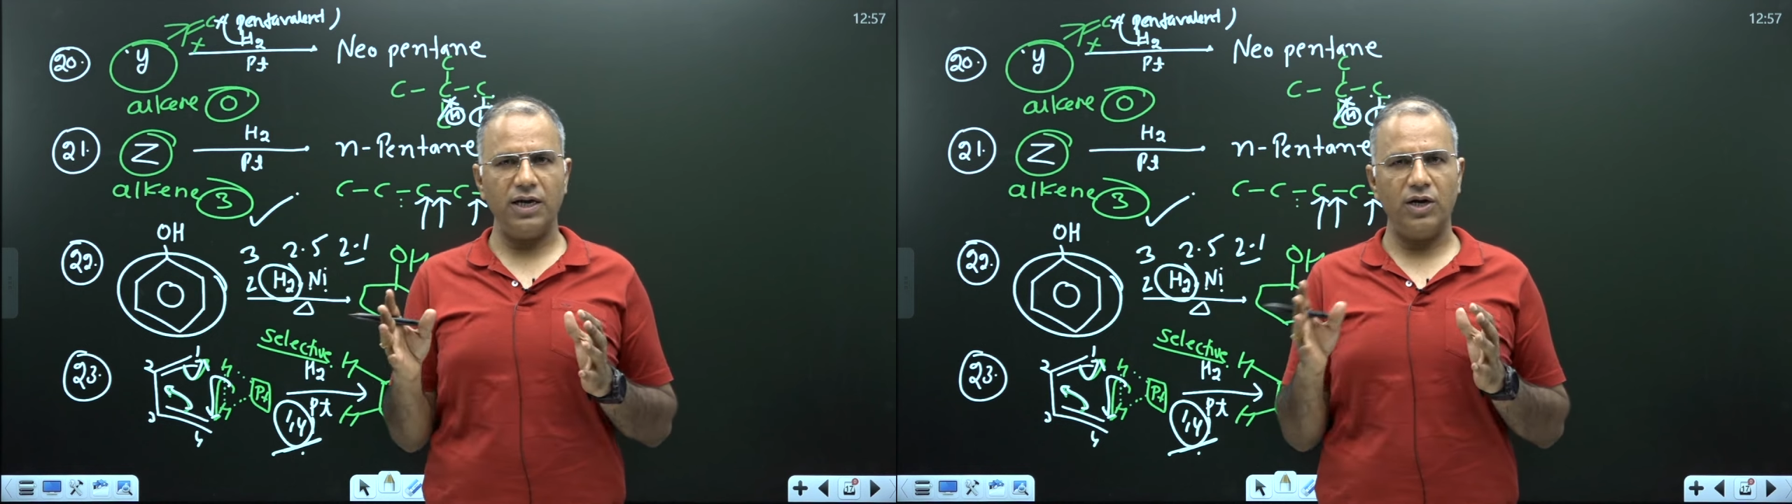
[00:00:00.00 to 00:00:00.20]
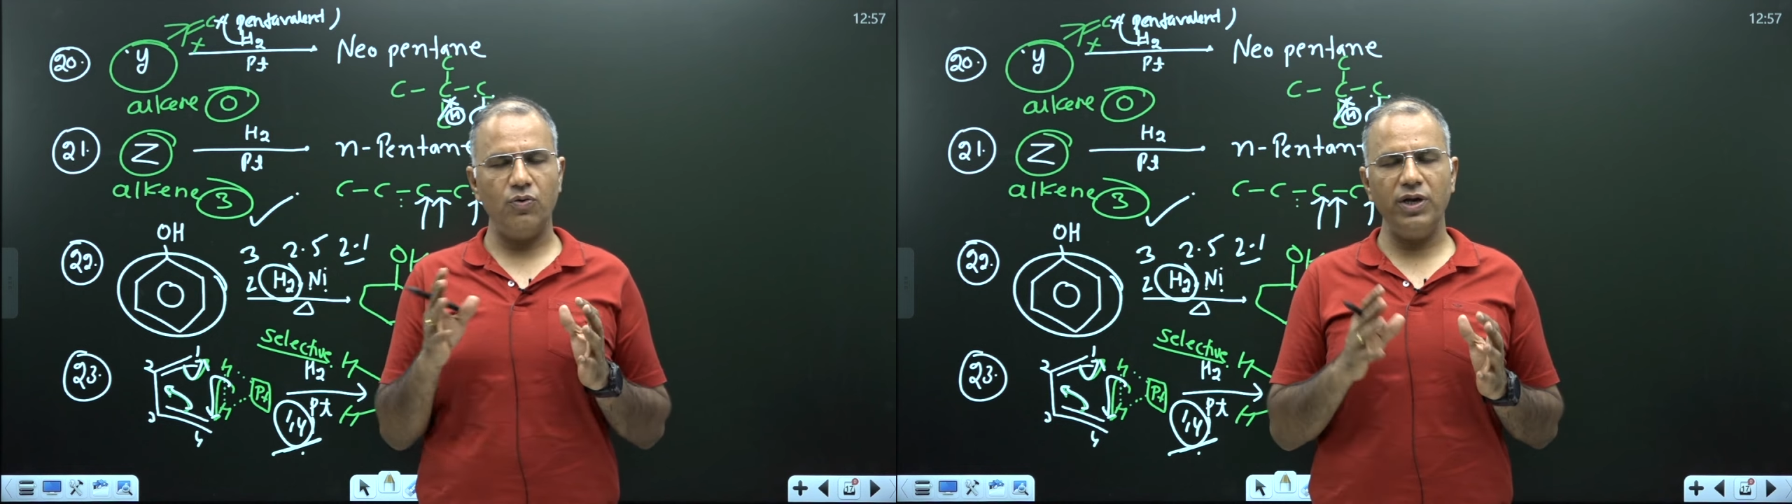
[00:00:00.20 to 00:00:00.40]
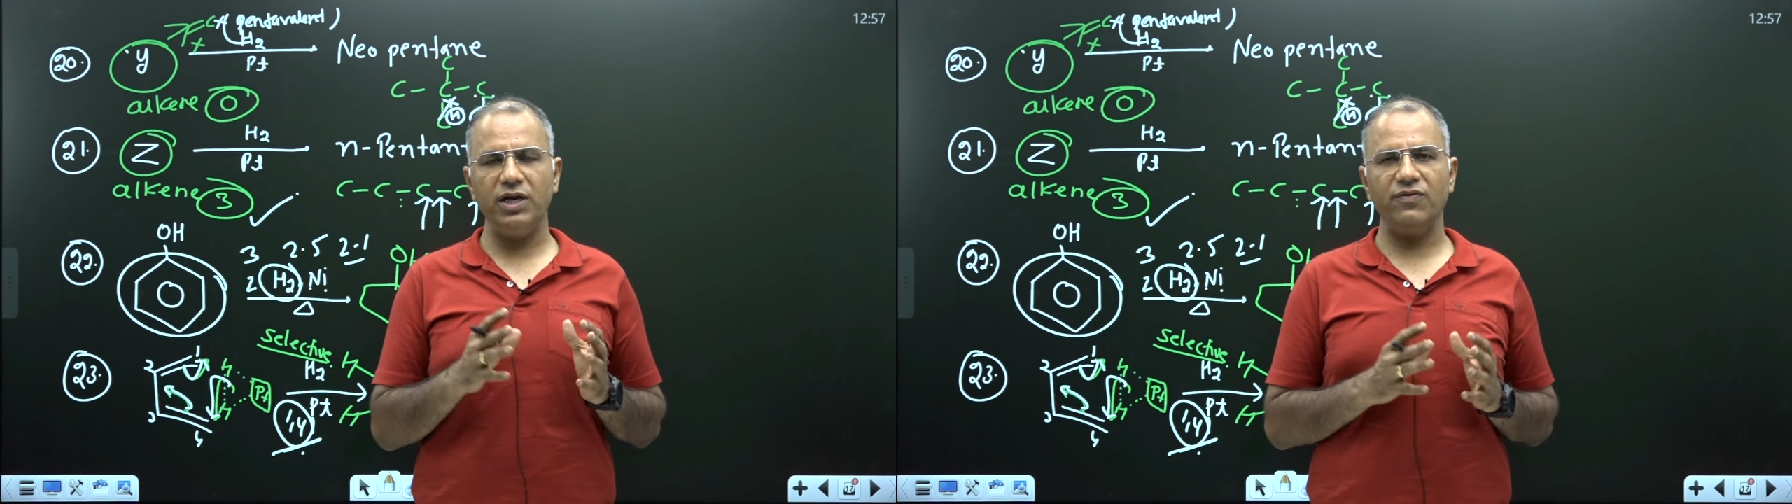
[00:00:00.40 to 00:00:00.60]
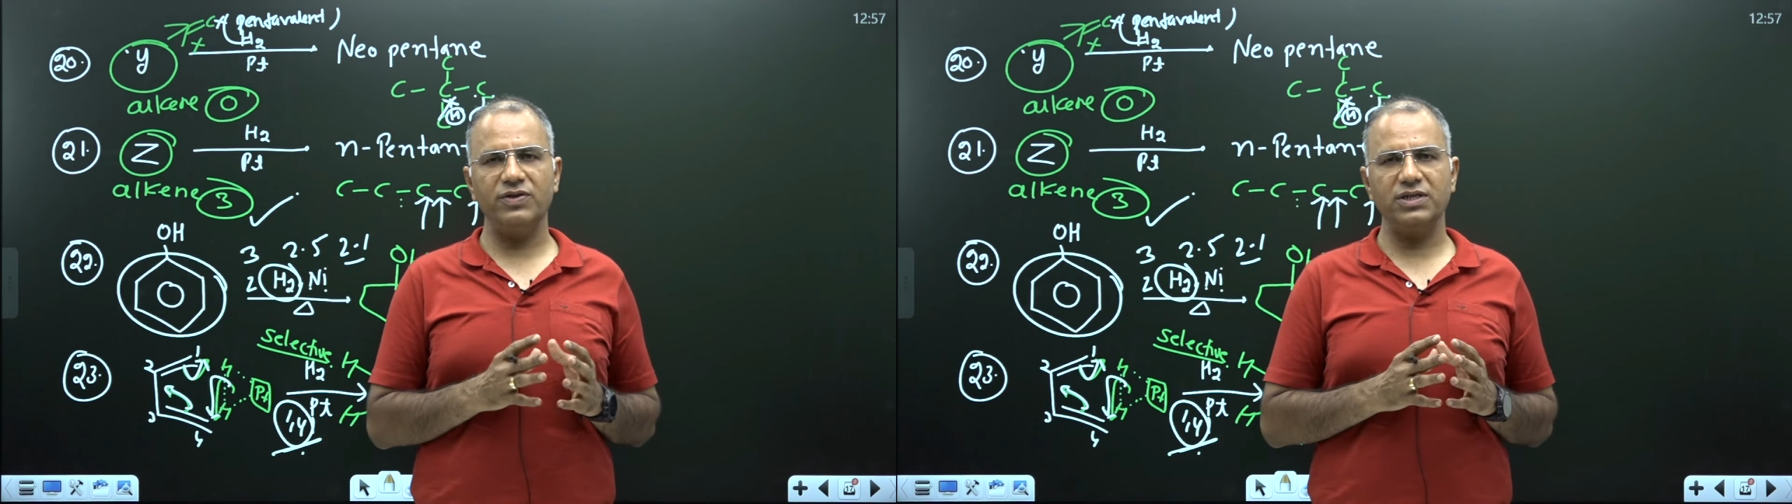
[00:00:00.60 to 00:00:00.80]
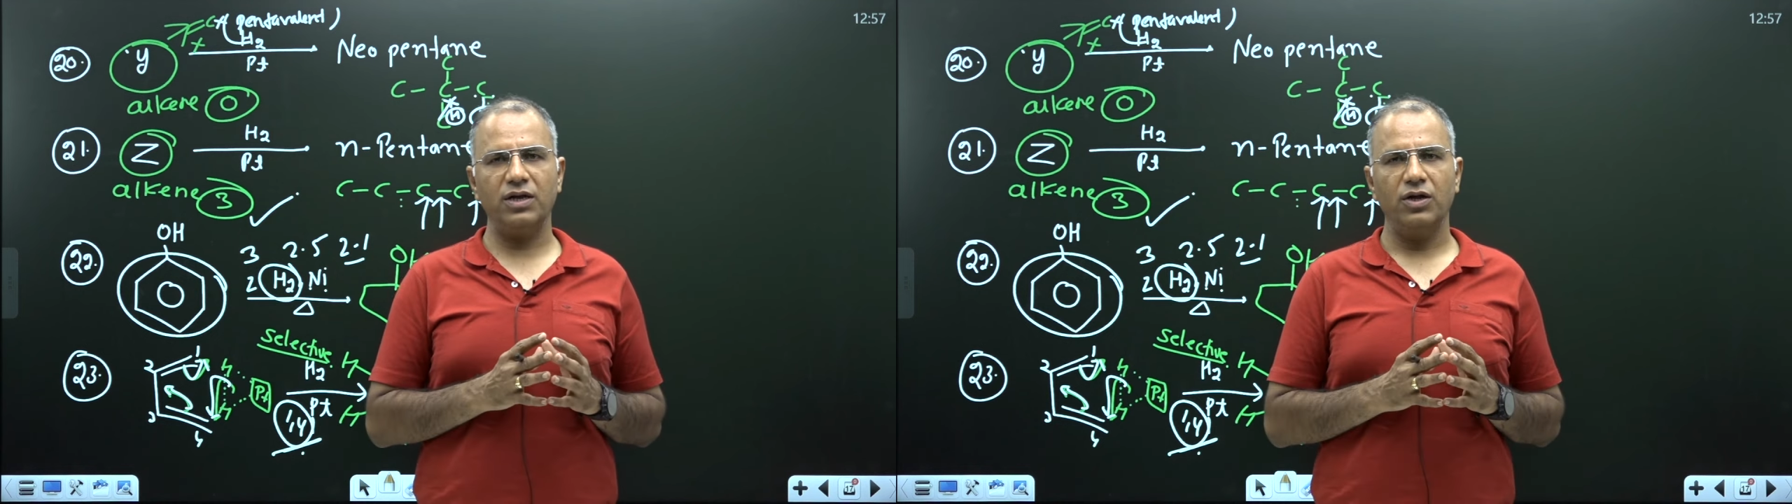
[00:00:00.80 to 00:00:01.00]
and during
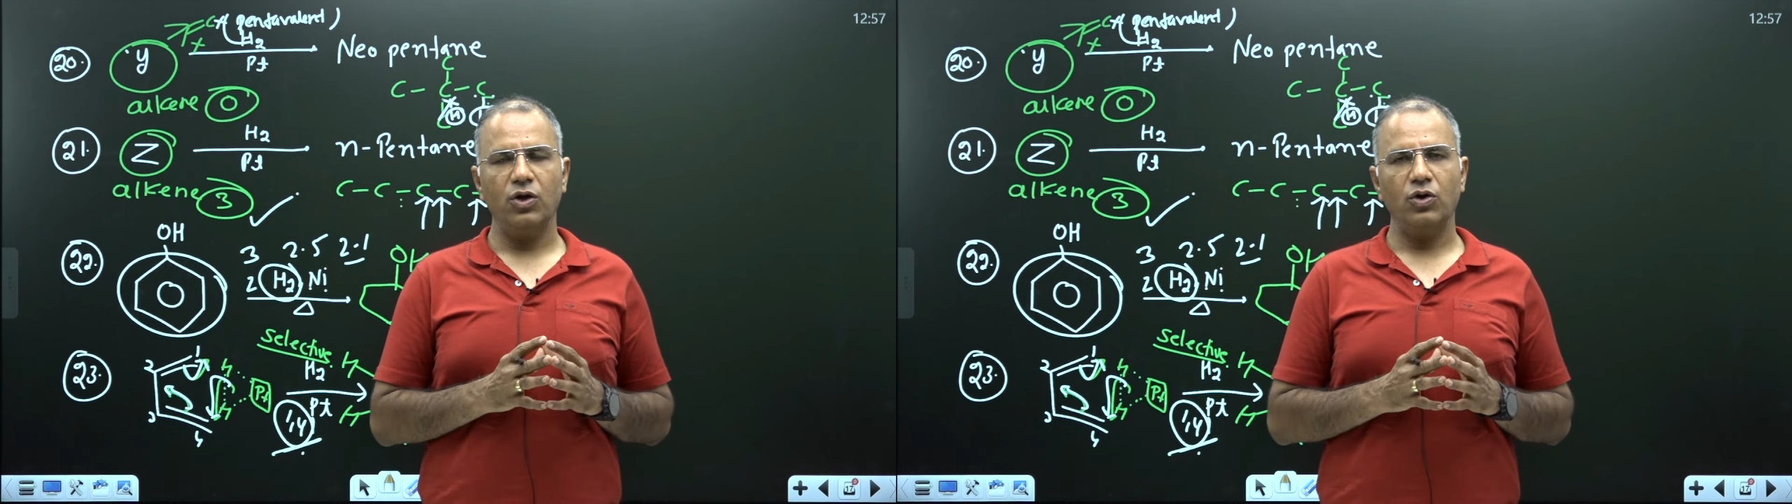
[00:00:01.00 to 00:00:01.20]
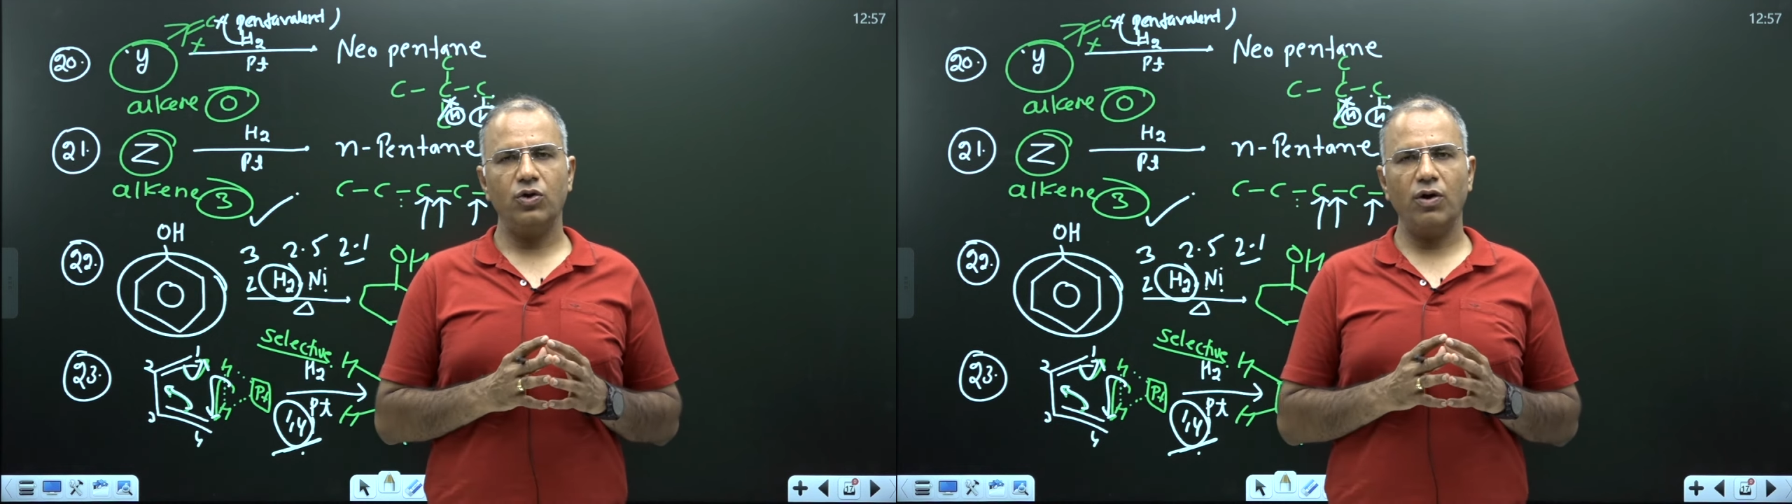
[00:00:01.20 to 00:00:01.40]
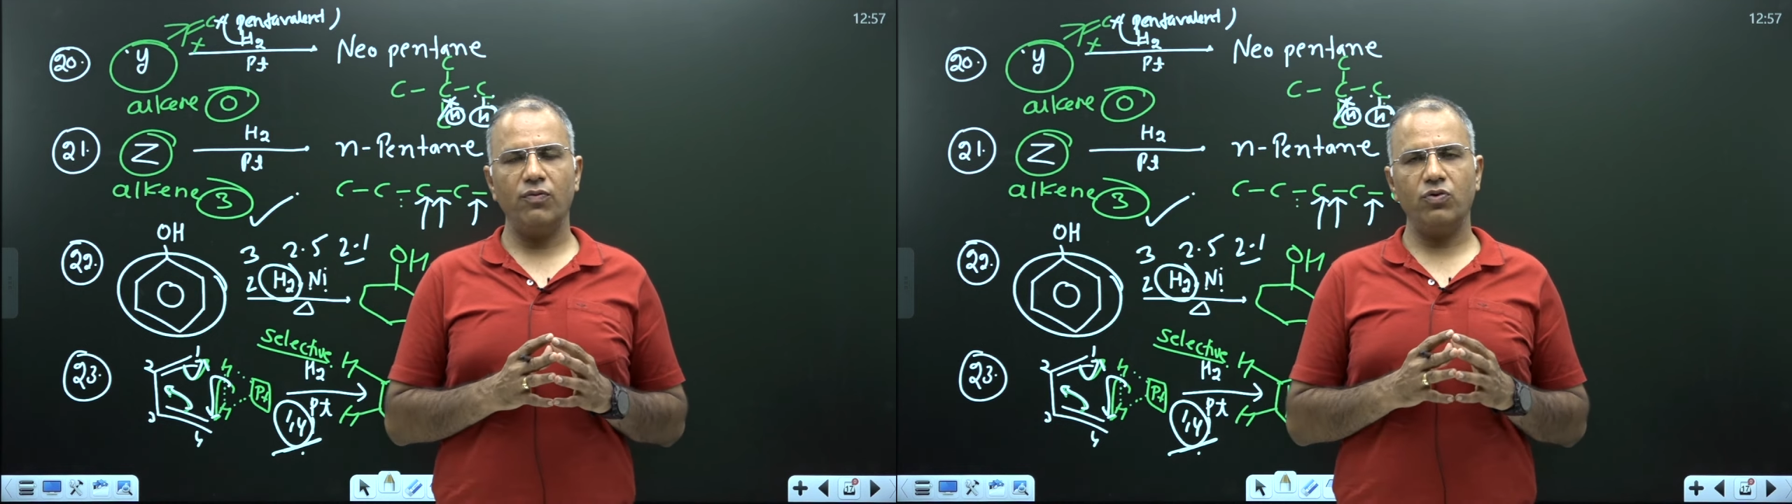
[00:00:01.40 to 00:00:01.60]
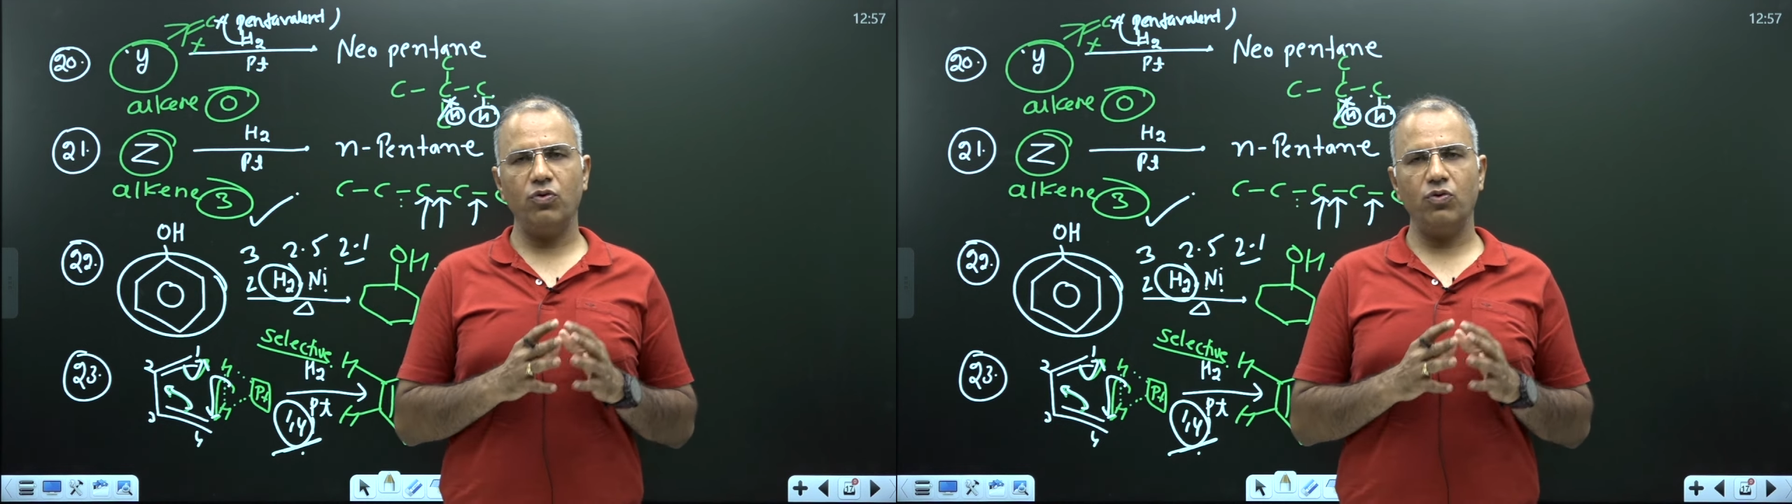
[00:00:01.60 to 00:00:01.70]
revision you have